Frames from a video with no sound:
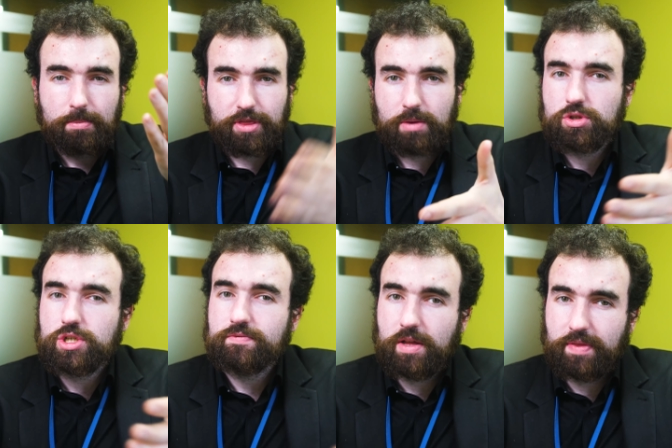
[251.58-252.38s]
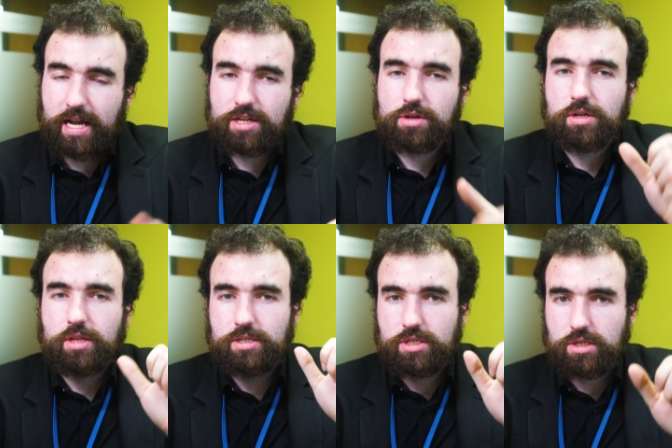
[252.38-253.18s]
But then once you've done that, you can
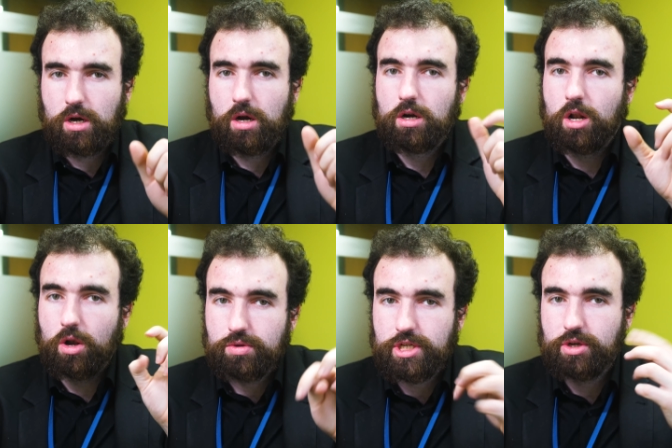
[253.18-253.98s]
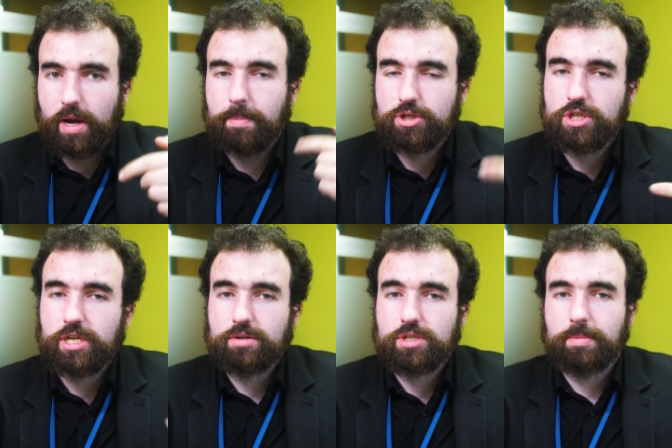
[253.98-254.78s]
then start closing your aperture
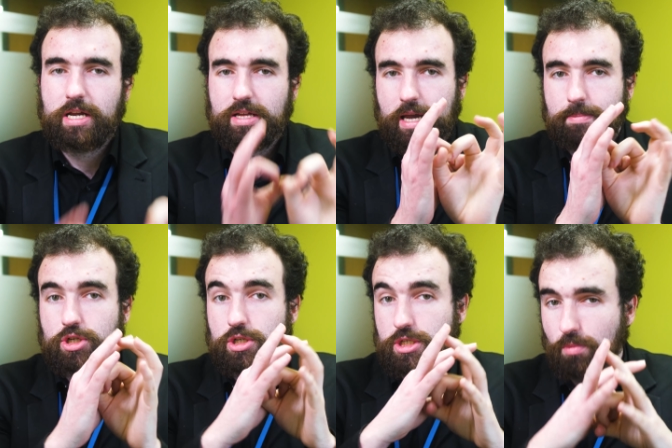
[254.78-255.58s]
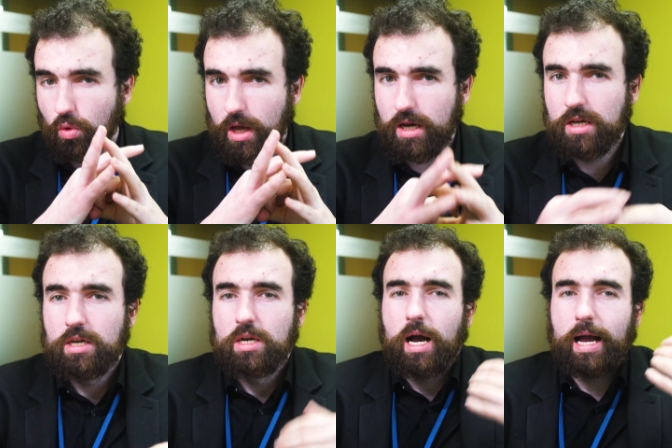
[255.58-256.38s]
down, so making the aperture smaller,
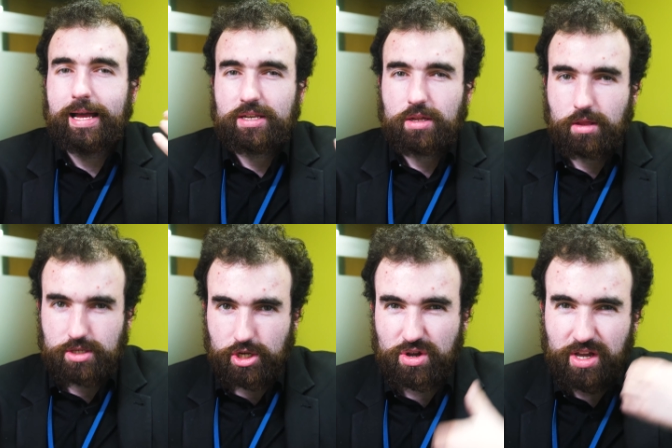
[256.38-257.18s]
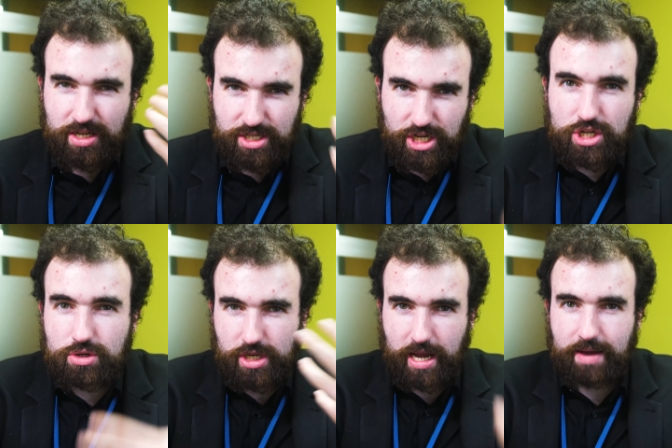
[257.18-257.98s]
and so you
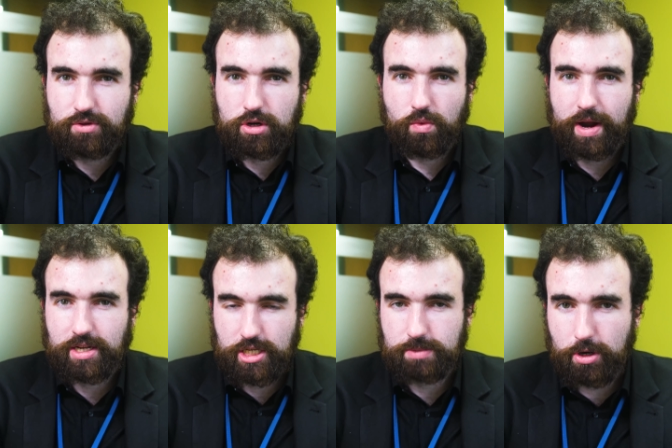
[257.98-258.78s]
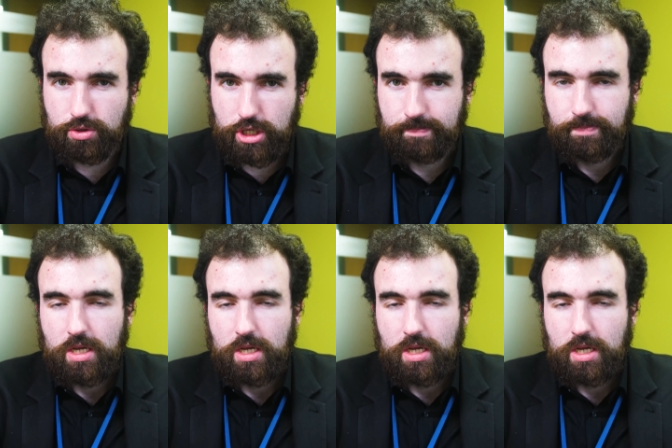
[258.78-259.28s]
continue to have a correct exposure.